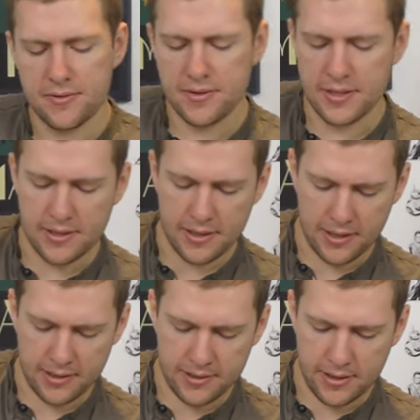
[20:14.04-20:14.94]
since I
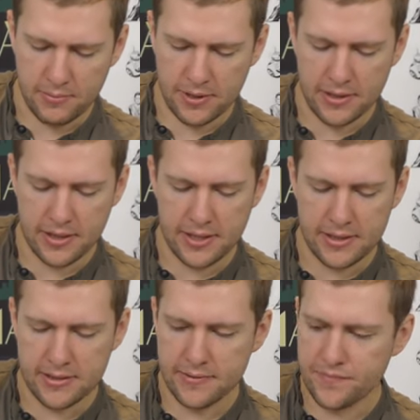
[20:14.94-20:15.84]
last did one of
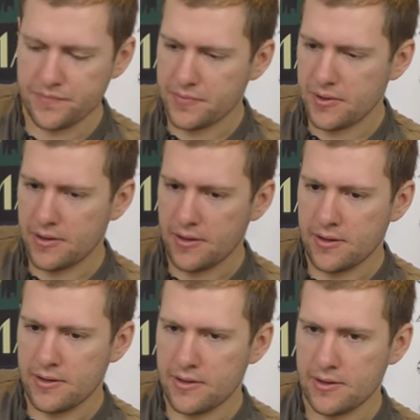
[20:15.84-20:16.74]
these.
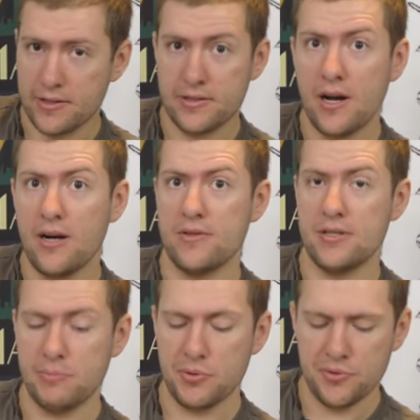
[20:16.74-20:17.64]
A Star Is
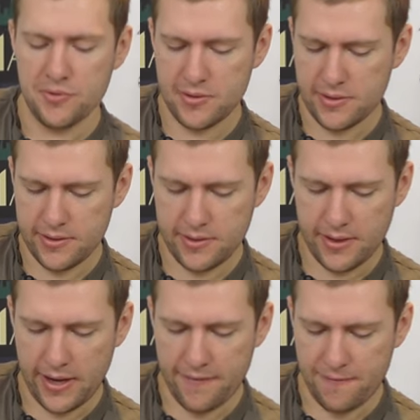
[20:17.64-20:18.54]
Born and